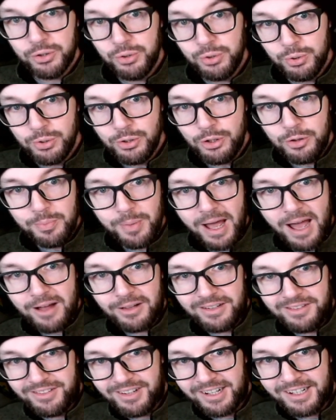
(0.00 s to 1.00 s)
ooh, New
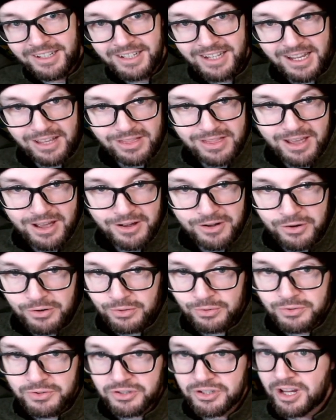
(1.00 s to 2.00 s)
Balance, I can get
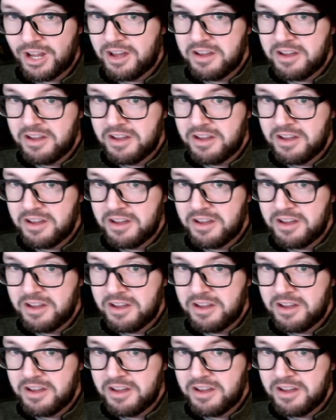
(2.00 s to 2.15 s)
those.